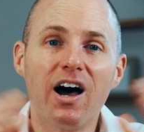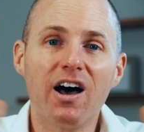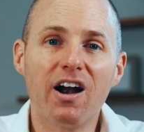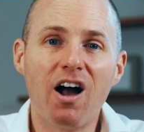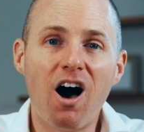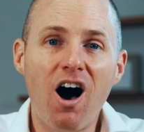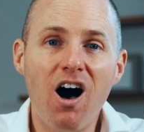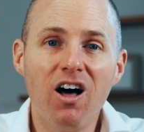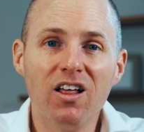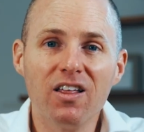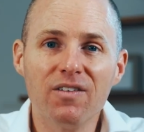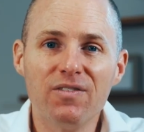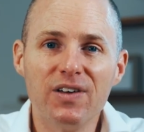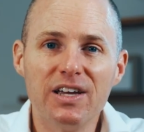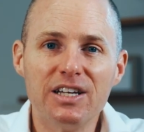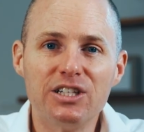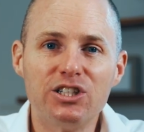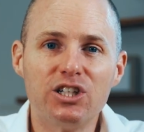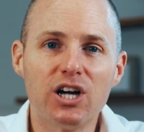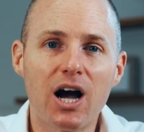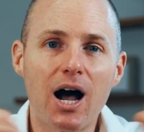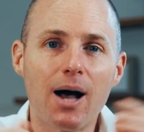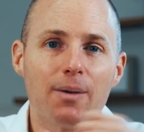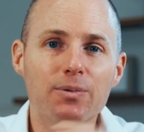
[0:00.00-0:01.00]
not all of
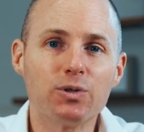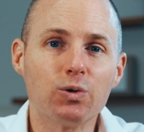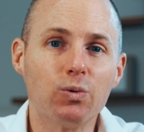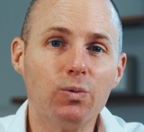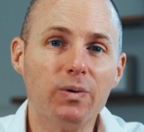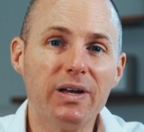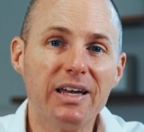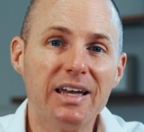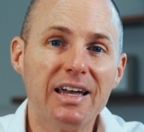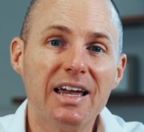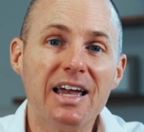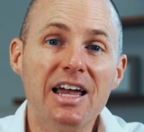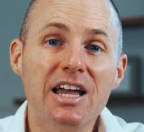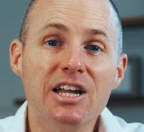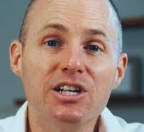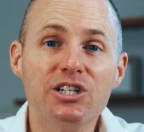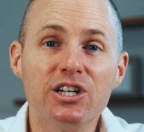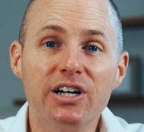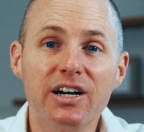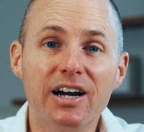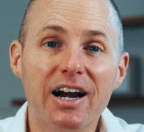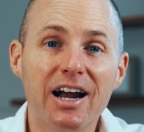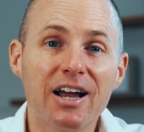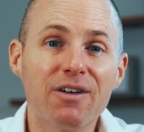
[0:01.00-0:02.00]
these jobs will be
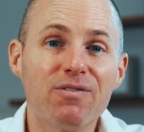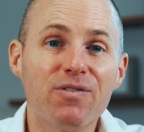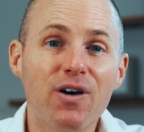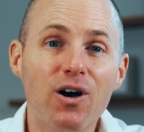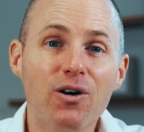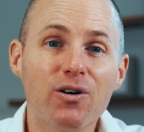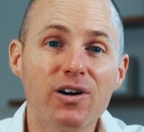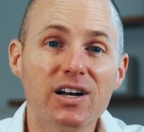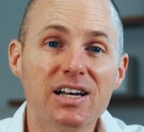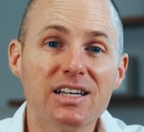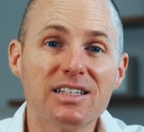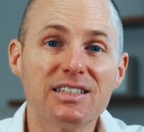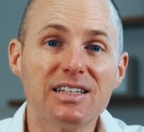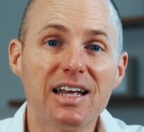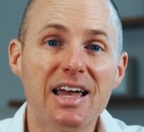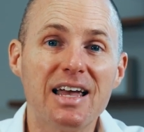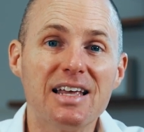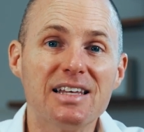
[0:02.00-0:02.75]
engineering focused,